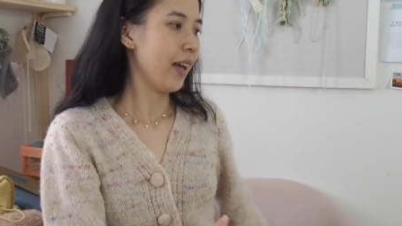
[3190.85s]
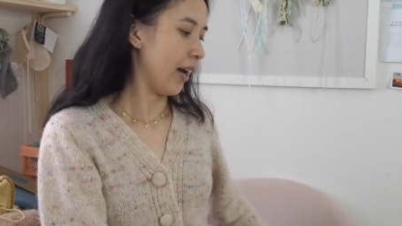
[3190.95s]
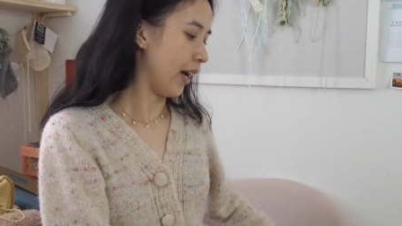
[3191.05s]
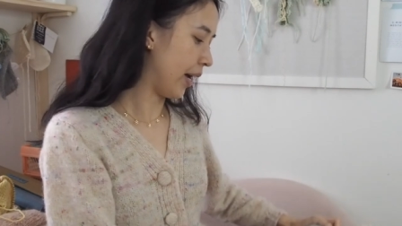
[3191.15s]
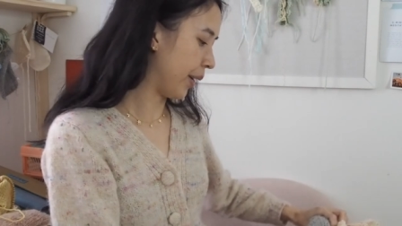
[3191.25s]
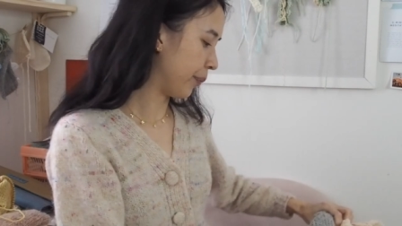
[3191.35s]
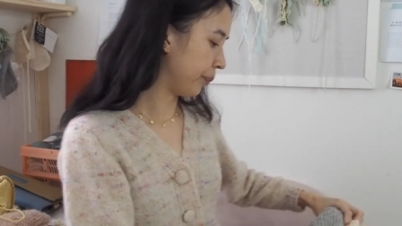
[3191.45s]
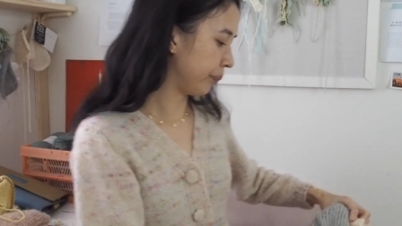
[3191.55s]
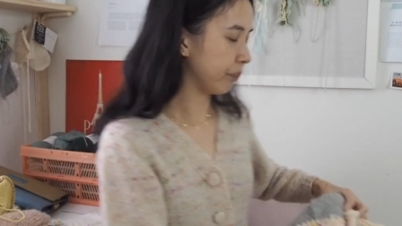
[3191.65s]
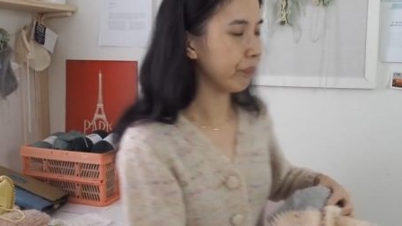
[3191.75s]

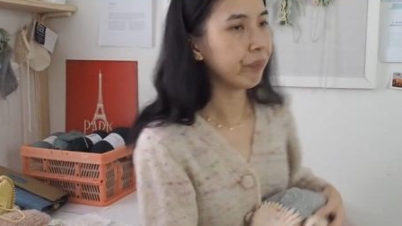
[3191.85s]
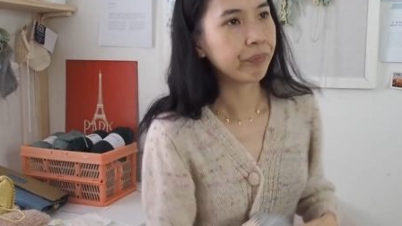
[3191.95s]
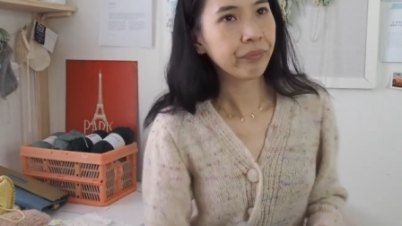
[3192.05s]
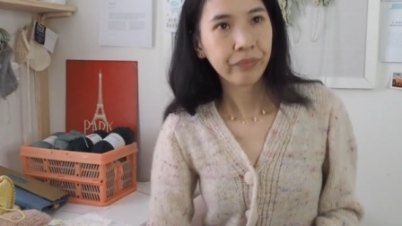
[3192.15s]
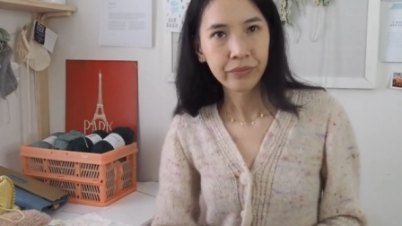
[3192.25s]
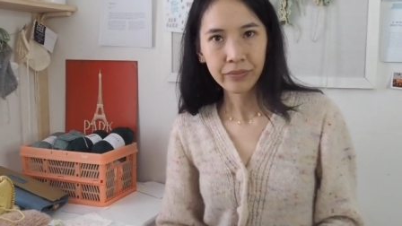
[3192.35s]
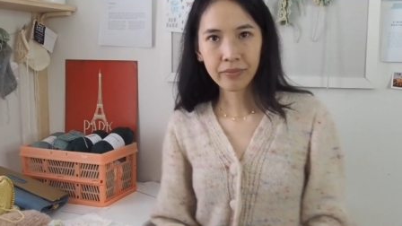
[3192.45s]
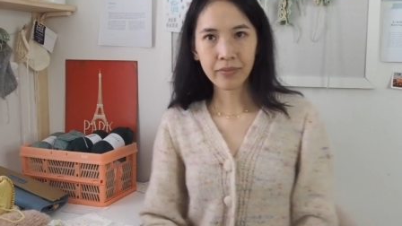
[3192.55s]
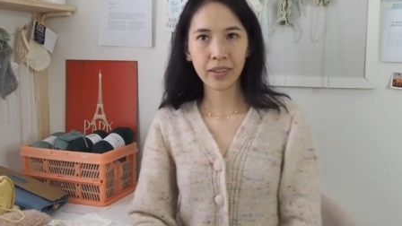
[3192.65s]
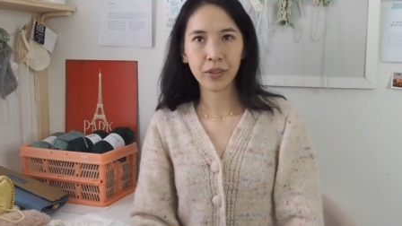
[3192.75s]
Um,
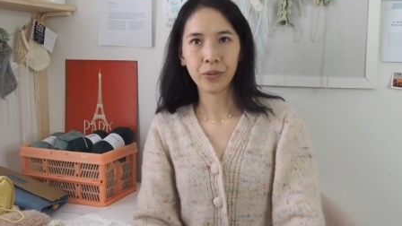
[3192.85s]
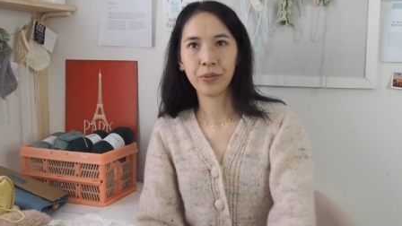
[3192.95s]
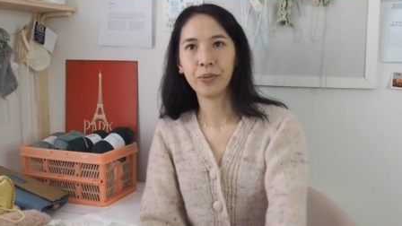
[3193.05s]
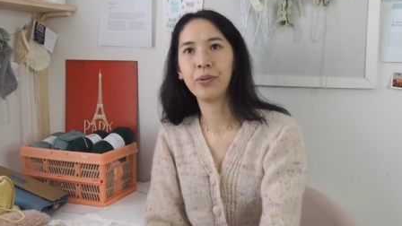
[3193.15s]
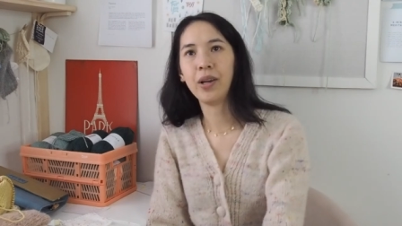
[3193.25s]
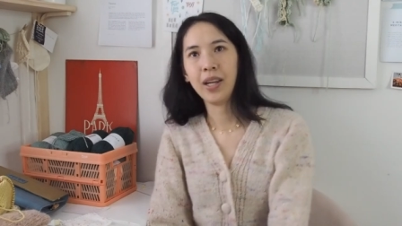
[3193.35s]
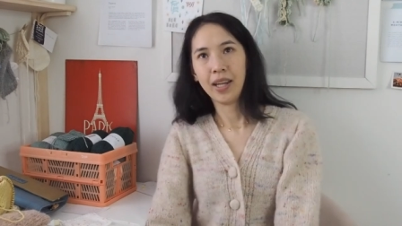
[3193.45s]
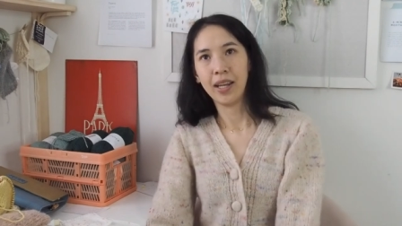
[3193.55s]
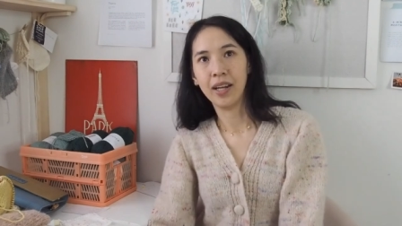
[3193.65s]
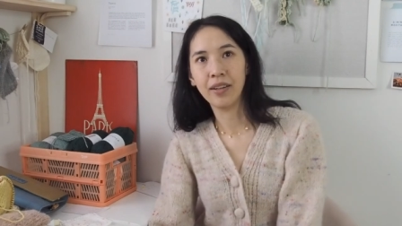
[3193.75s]
what
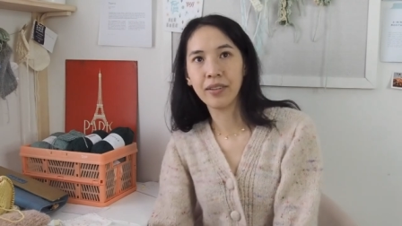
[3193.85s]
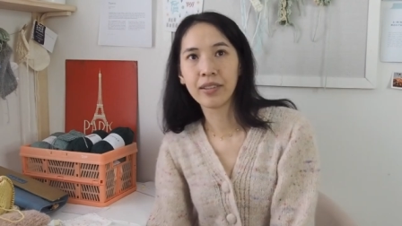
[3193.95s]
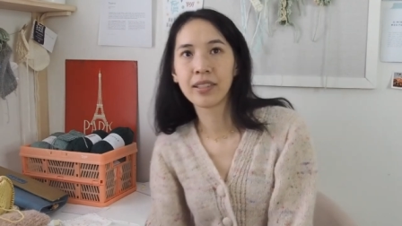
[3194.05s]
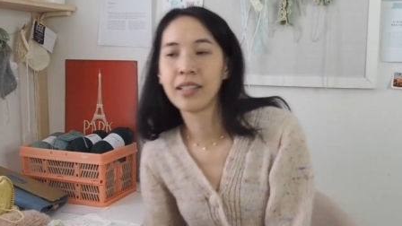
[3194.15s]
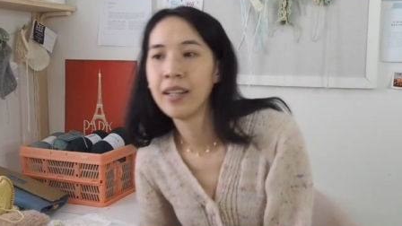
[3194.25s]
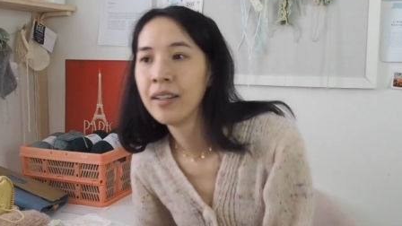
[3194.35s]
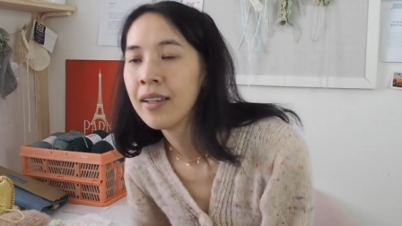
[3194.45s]
else?